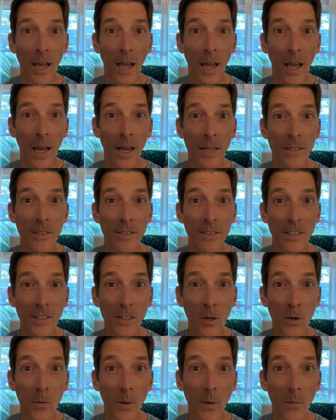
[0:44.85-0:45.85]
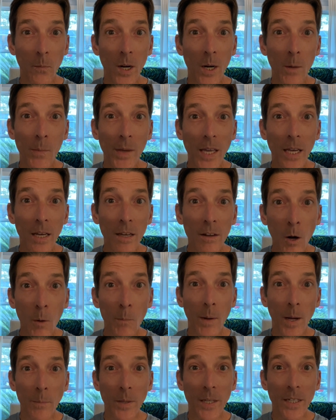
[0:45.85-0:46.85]
And so we want to begin our
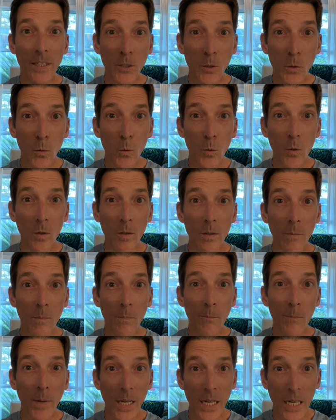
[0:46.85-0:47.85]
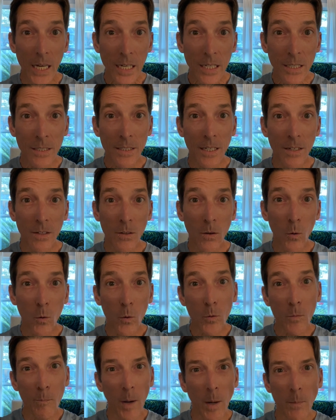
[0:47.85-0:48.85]
public school meetings and
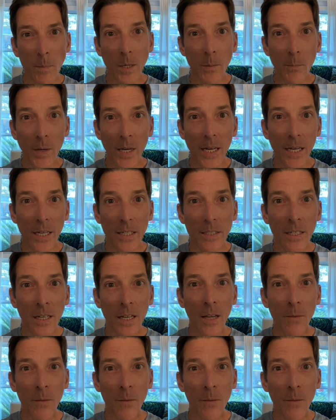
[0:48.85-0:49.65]
hold public meetings